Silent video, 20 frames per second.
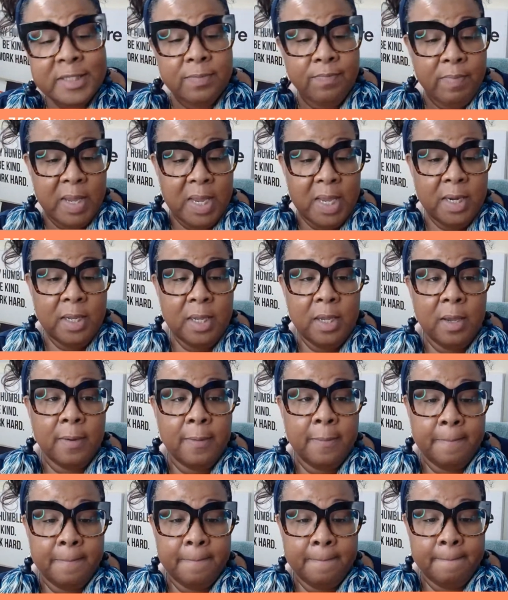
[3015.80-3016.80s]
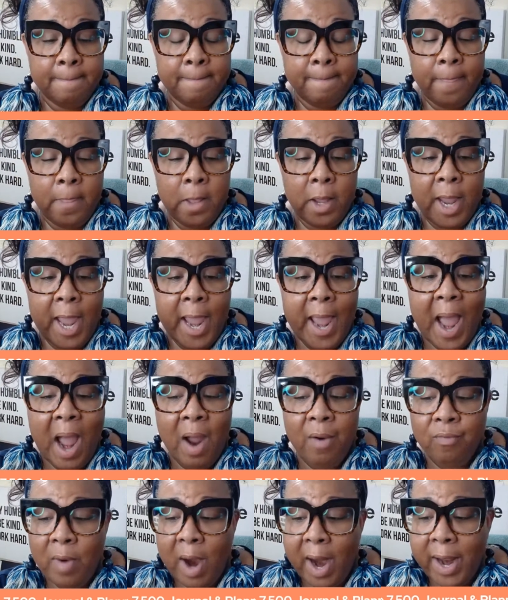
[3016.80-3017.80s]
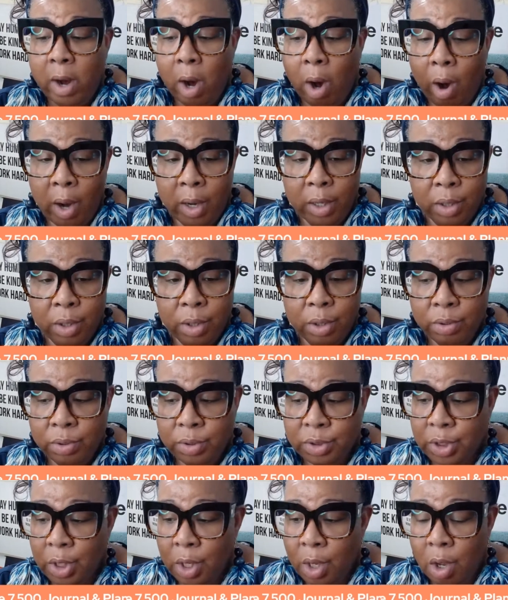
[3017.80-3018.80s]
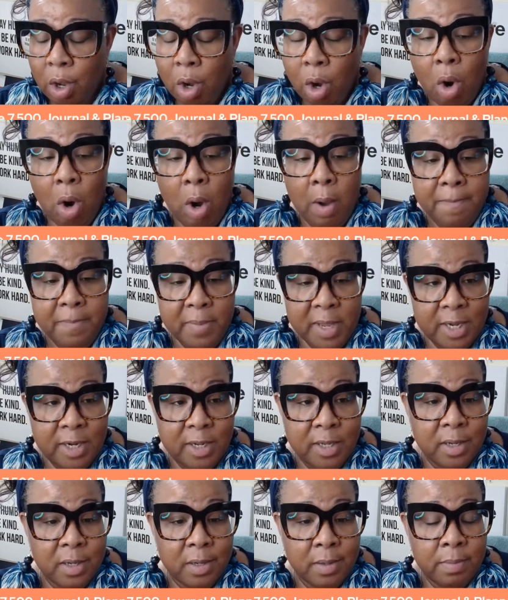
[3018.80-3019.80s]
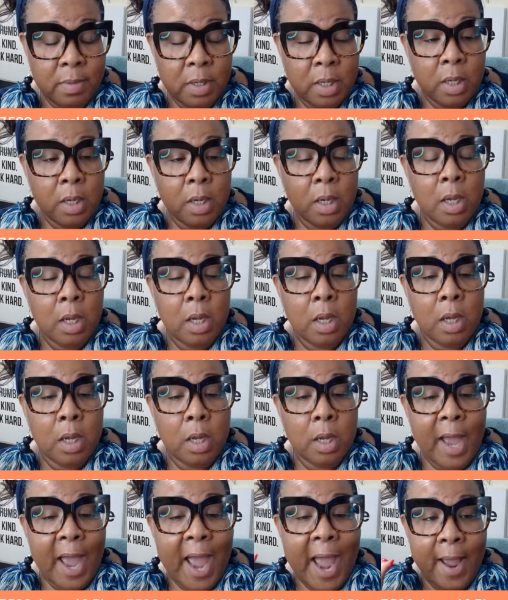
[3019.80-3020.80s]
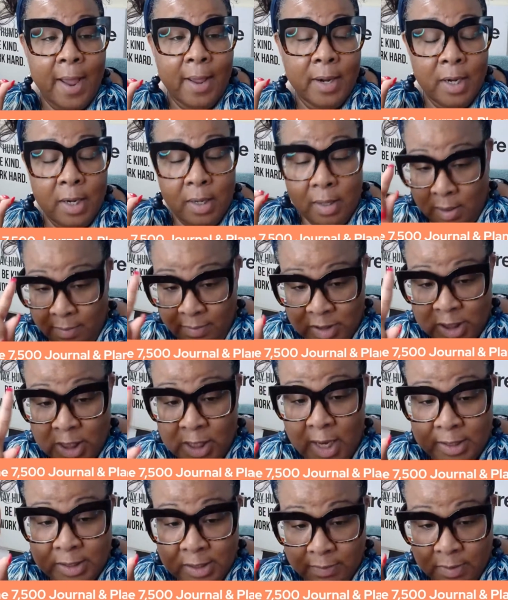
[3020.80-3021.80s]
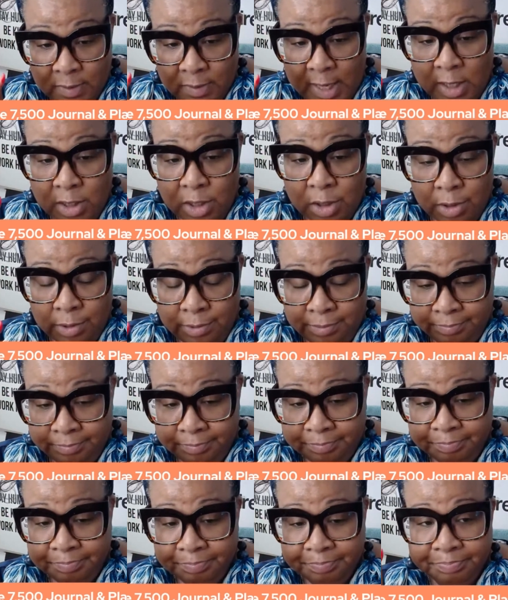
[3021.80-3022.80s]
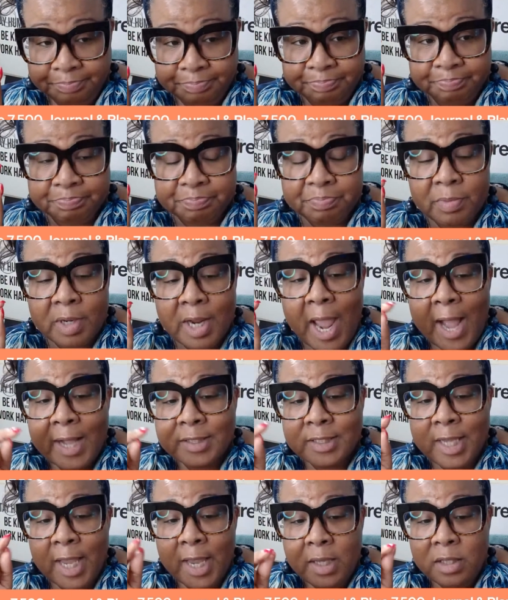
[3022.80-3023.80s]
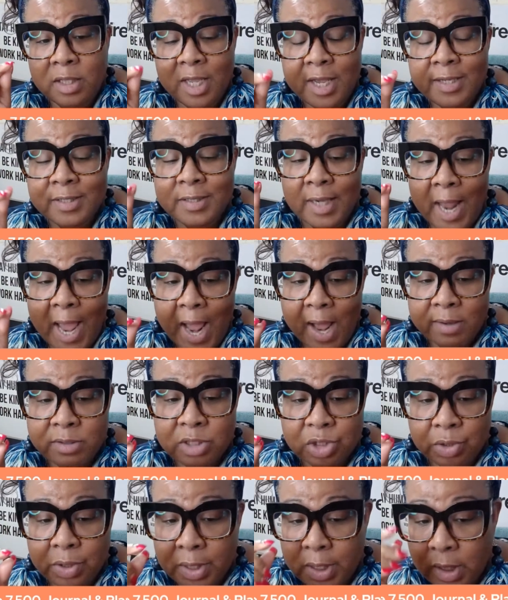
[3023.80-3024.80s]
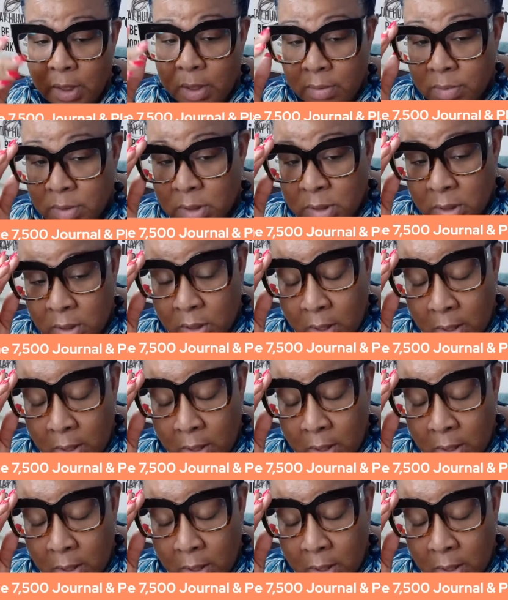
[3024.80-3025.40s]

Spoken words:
Medium. Okay, I write articles on Medium. Let me tell y'all something I do. I take these live streams